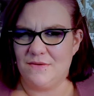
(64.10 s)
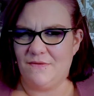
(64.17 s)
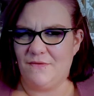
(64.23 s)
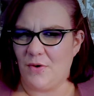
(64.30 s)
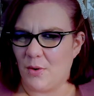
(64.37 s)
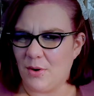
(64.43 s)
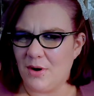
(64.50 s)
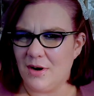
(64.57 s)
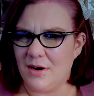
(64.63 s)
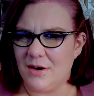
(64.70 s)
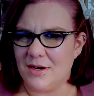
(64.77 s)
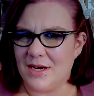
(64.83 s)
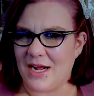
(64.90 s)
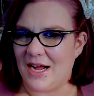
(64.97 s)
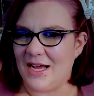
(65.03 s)
4
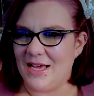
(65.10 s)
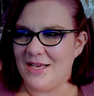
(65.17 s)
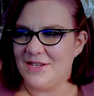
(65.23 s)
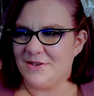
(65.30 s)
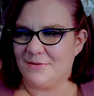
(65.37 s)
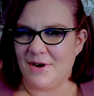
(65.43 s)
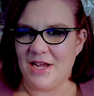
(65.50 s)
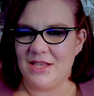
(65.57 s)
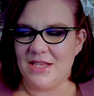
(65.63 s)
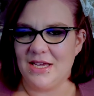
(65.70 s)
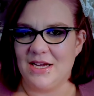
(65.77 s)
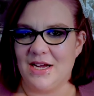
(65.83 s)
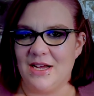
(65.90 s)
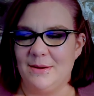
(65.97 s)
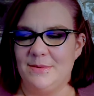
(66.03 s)
guys, right, that
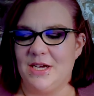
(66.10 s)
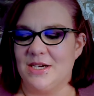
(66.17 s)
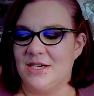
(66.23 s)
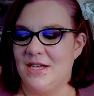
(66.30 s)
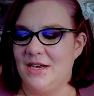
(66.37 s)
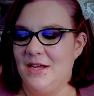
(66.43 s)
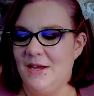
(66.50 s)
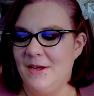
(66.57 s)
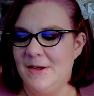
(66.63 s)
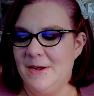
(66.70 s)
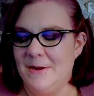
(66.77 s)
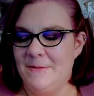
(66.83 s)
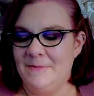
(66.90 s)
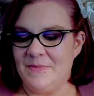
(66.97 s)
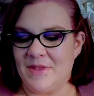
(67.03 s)
got abducted.
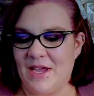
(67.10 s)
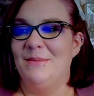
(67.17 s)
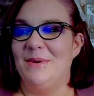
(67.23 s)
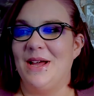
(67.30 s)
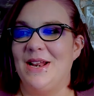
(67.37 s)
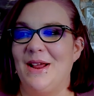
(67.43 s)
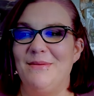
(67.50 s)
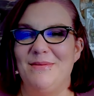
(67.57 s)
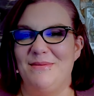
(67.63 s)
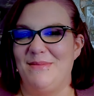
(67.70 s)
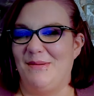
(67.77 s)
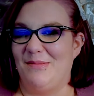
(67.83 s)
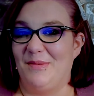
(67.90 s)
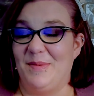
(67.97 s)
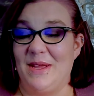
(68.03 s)
And I
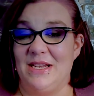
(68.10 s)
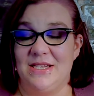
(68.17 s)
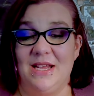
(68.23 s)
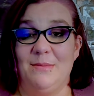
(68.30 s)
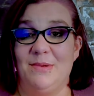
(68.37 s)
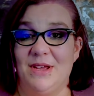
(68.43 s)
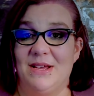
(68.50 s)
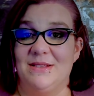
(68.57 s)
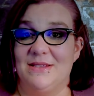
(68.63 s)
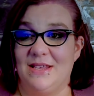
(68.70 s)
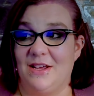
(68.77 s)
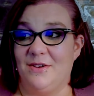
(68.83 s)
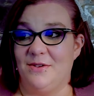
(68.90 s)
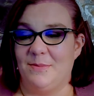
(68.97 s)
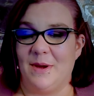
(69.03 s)
remember being deeply
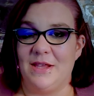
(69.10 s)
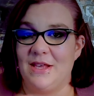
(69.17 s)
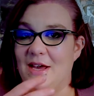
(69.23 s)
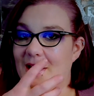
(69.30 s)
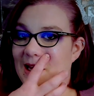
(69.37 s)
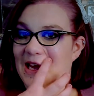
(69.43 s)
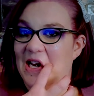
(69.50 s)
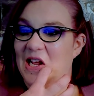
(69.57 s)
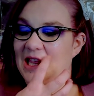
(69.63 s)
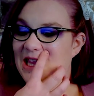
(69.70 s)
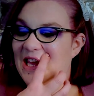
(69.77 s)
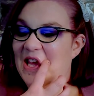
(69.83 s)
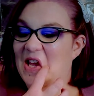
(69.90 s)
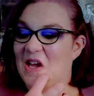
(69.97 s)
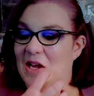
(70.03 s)
unsettled by that. And I
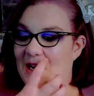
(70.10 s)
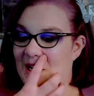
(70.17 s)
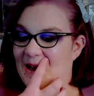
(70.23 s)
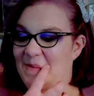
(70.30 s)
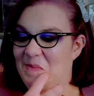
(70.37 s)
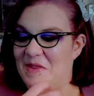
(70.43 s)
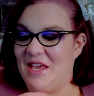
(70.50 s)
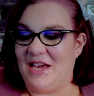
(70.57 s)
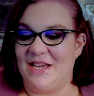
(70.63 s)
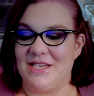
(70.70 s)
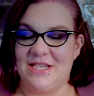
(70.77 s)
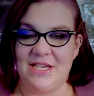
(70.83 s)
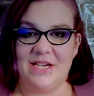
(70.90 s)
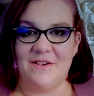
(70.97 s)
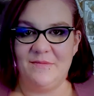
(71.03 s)
think the
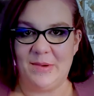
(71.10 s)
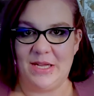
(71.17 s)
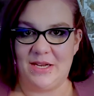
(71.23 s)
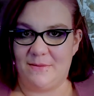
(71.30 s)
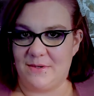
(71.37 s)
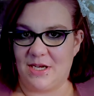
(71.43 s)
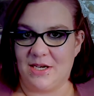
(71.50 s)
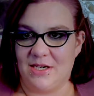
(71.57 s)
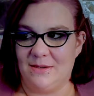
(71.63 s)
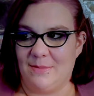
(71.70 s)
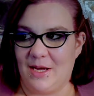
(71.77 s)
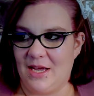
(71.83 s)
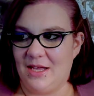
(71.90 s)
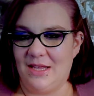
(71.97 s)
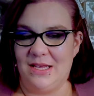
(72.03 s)
idea of being abducted
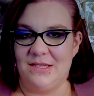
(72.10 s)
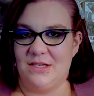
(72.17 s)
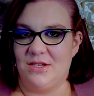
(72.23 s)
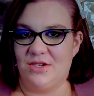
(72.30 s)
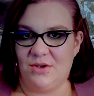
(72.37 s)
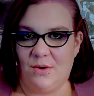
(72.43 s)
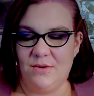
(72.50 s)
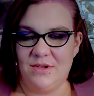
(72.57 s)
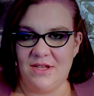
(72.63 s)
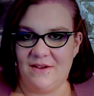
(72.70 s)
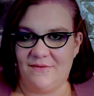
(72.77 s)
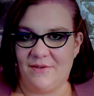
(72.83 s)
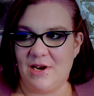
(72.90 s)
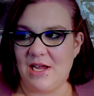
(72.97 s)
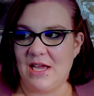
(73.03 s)
by aliens is totally
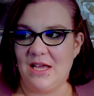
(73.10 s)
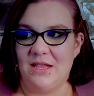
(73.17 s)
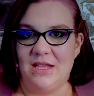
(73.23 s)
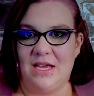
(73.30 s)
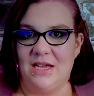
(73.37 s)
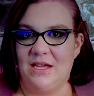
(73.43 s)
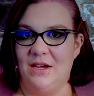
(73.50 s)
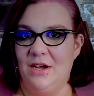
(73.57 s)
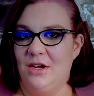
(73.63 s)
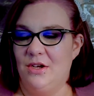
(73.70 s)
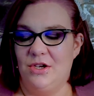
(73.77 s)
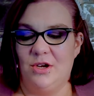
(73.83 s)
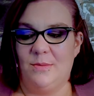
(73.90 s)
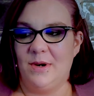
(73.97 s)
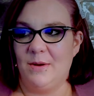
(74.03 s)
freaky. Like,
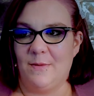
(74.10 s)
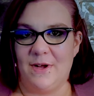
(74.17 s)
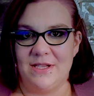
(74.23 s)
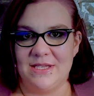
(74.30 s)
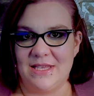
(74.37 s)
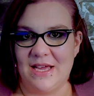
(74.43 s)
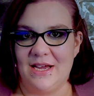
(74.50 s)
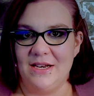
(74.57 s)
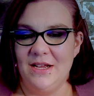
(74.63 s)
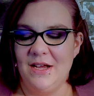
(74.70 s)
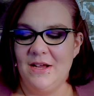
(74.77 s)
nobody wants that.